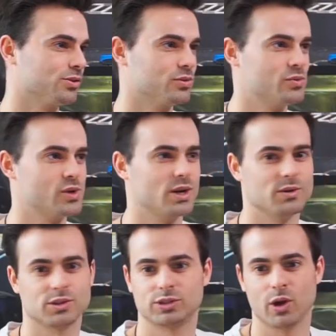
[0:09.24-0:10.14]
through
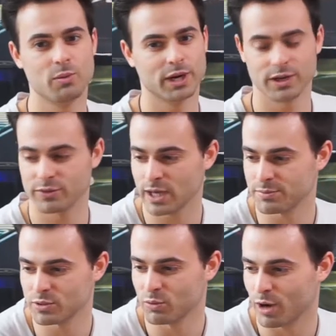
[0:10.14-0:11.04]
so many different
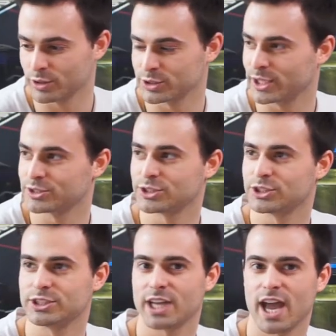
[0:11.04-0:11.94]
types of water changes
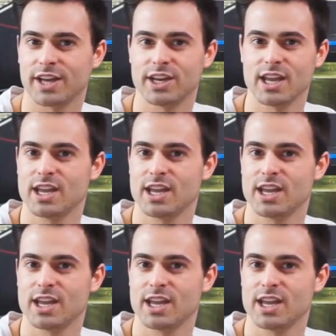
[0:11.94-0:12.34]
she's had.